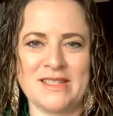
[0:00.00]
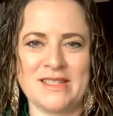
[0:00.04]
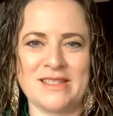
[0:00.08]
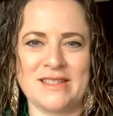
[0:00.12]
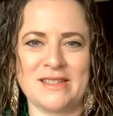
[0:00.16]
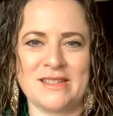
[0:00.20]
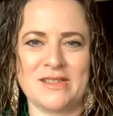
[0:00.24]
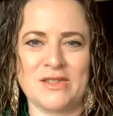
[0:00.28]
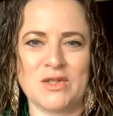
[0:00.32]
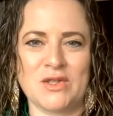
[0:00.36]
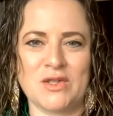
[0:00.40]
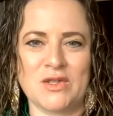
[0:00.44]
in
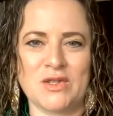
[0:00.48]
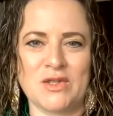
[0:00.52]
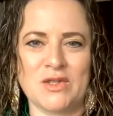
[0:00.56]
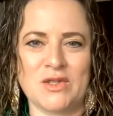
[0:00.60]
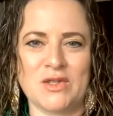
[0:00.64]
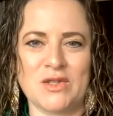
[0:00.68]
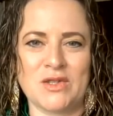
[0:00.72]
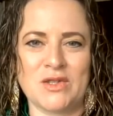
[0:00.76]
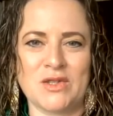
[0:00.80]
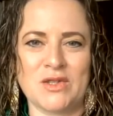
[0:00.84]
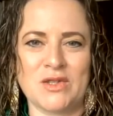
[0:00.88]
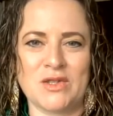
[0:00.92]

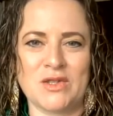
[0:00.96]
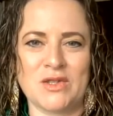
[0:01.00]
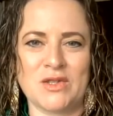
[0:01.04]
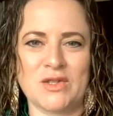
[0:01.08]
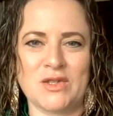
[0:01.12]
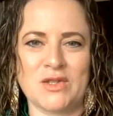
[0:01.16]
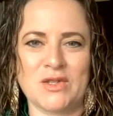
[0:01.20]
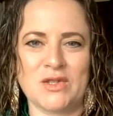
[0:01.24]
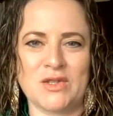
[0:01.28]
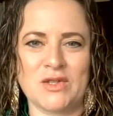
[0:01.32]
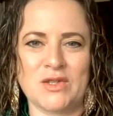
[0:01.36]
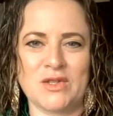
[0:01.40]
Charleston, South
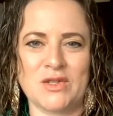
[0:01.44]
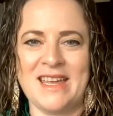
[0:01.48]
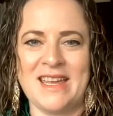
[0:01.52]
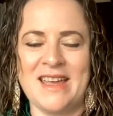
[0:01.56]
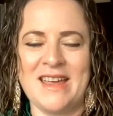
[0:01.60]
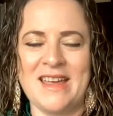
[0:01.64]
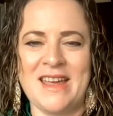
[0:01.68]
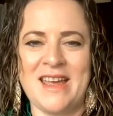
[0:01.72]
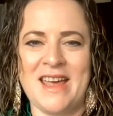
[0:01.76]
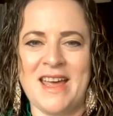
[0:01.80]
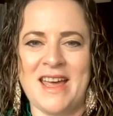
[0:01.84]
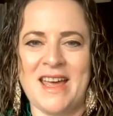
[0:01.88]

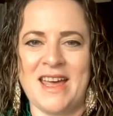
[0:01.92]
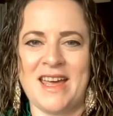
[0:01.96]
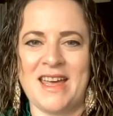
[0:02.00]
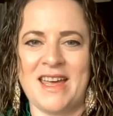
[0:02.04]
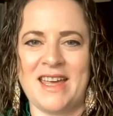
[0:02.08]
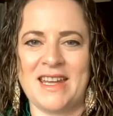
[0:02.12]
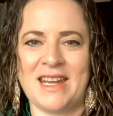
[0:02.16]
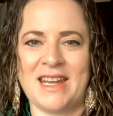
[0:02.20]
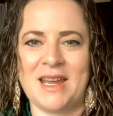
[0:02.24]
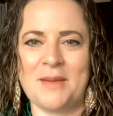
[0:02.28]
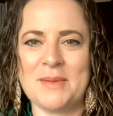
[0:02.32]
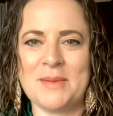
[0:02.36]
Carolina.
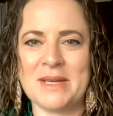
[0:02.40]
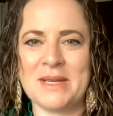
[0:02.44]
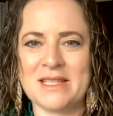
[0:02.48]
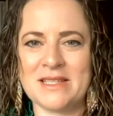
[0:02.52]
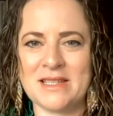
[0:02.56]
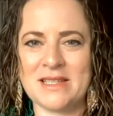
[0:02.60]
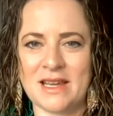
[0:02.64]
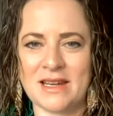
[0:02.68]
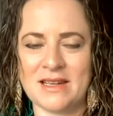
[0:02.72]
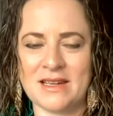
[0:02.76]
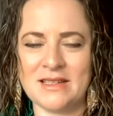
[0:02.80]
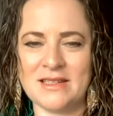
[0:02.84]
And I'm
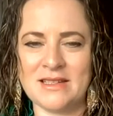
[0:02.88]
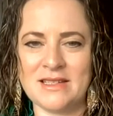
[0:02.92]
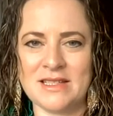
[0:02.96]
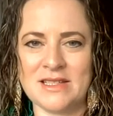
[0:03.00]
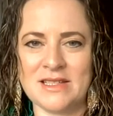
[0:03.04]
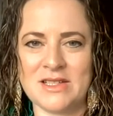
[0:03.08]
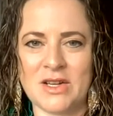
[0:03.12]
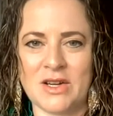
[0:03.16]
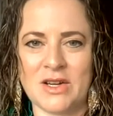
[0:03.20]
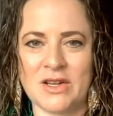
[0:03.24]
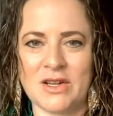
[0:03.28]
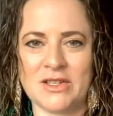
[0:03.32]
excited to
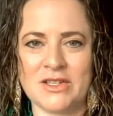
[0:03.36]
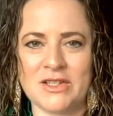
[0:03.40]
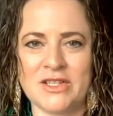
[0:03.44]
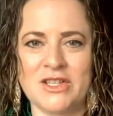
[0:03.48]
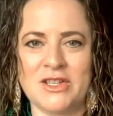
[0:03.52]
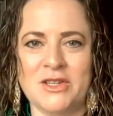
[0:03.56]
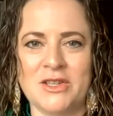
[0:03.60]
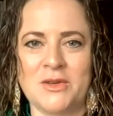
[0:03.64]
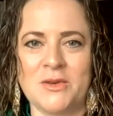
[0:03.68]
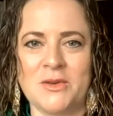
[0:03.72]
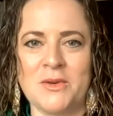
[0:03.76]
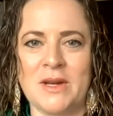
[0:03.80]
talk to
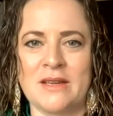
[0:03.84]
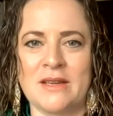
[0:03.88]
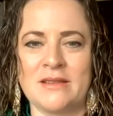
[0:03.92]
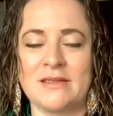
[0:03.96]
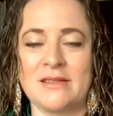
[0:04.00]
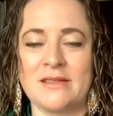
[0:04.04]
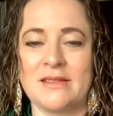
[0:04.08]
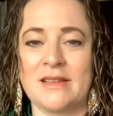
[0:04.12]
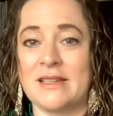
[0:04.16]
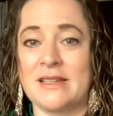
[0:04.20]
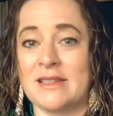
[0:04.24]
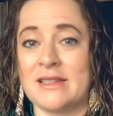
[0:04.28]
you
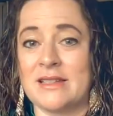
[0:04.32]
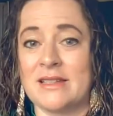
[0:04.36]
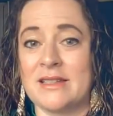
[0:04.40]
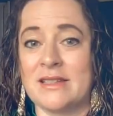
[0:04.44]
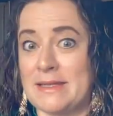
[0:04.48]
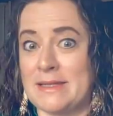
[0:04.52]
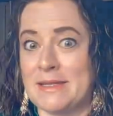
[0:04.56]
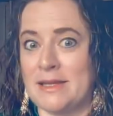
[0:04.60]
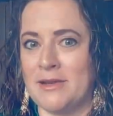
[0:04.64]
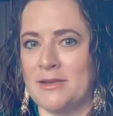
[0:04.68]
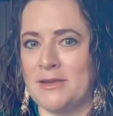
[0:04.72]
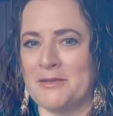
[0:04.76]
and to
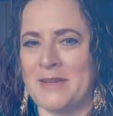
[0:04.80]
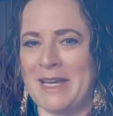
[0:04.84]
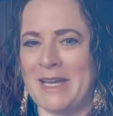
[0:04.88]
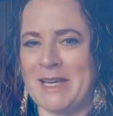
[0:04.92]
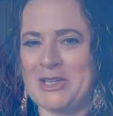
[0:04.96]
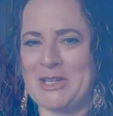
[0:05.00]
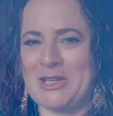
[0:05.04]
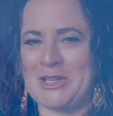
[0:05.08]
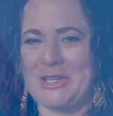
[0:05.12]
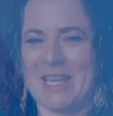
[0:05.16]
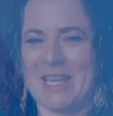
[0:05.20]
myself, actually,